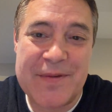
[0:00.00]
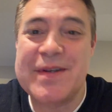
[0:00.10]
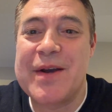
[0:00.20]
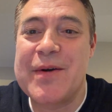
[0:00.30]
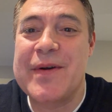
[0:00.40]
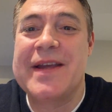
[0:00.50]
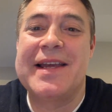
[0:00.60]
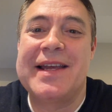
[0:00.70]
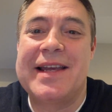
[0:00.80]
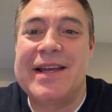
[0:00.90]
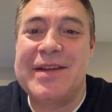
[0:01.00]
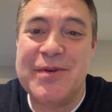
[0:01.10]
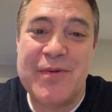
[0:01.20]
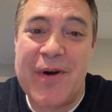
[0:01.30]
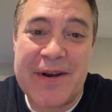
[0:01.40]
So
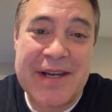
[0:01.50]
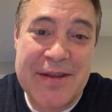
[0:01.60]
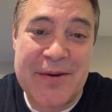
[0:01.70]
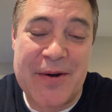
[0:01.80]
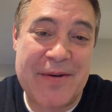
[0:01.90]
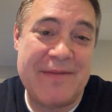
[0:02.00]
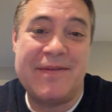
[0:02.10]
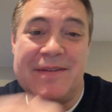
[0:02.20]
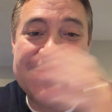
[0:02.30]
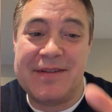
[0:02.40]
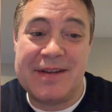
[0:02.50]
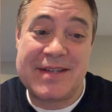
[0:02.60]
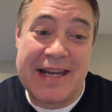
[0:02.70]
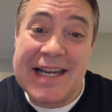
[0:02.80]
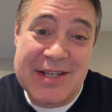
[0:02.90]
you are either
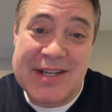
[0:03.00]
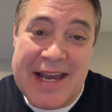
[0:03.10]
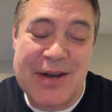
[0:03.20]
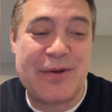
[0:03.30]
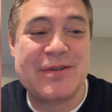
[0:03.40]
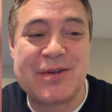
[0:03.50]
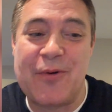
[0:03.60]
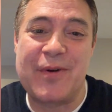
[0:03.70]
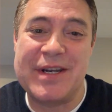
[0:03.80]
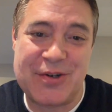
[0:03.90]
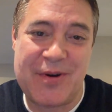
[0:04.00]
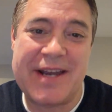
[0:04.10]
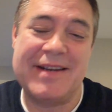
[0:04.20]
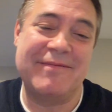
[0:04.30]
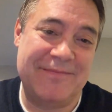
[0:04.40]
in sales or in trading.